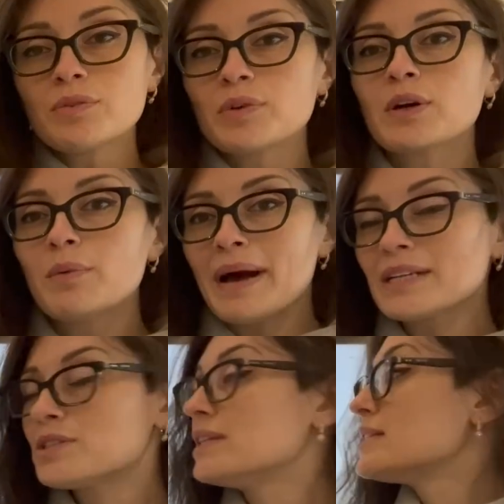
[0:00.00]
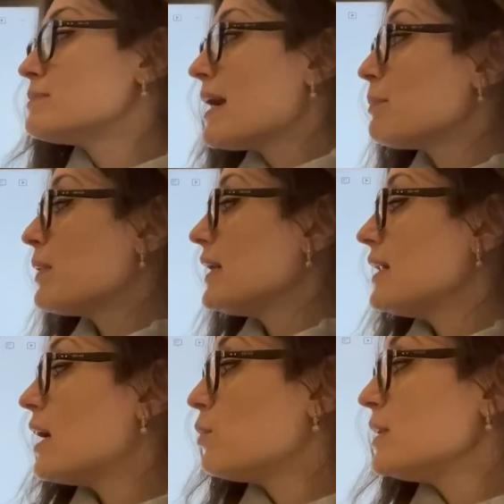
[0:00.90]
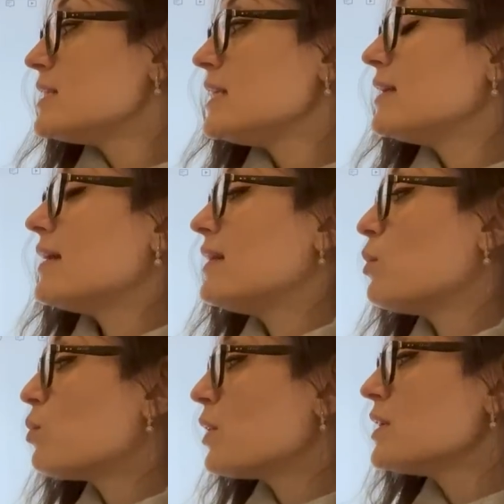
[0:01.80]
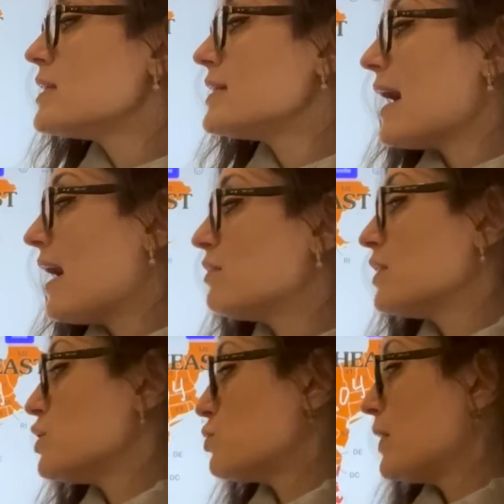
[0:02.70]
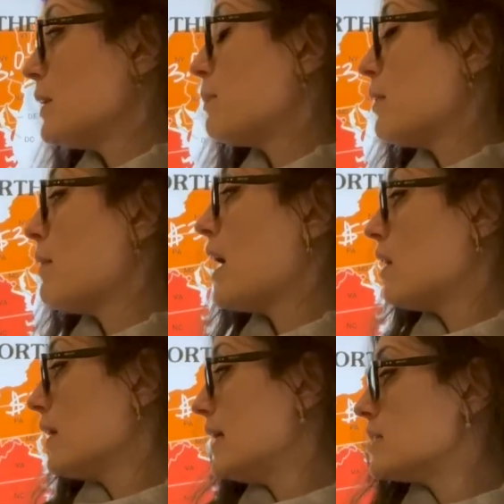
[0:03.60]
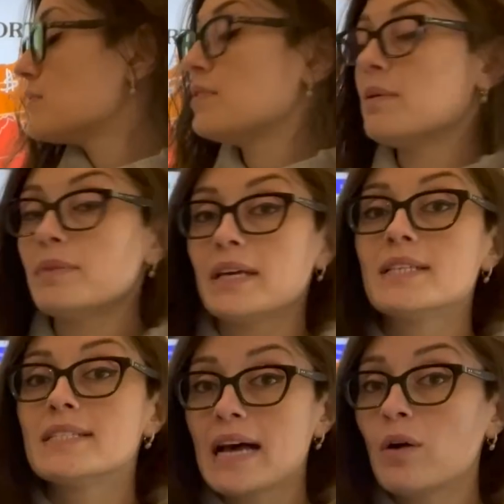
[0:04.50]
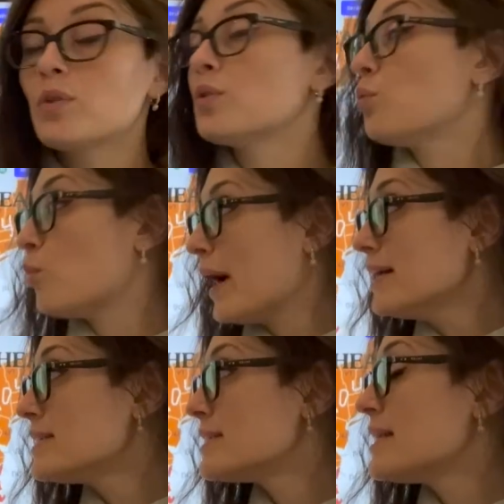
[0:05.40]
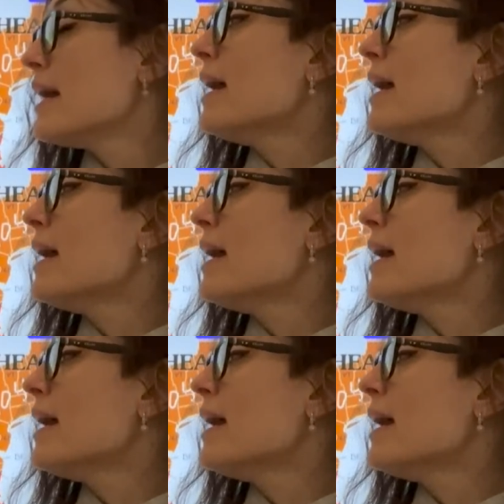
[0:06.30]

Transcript: if we go back to this map right now, we see that the worst average rate per mile is from the southwest